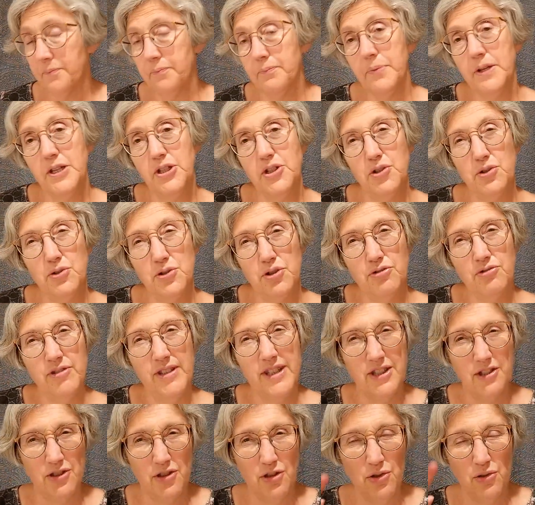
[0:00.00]
be sure to
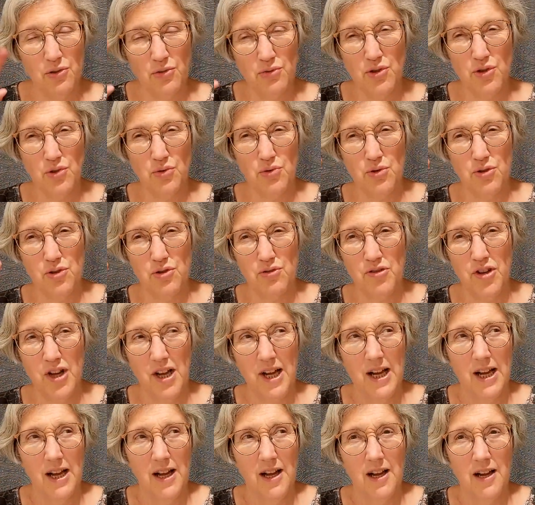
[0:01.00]
read two sort of
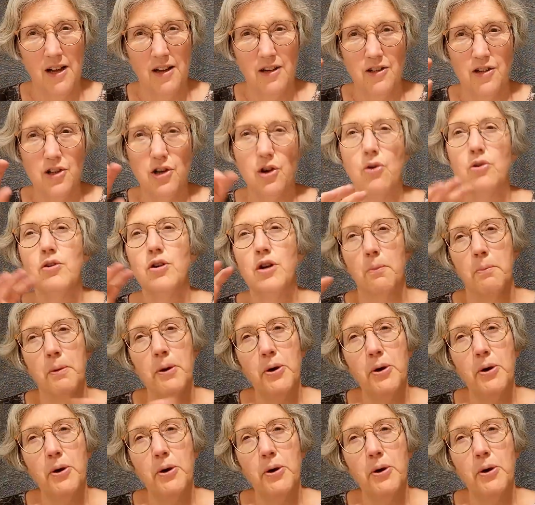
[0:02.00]
longer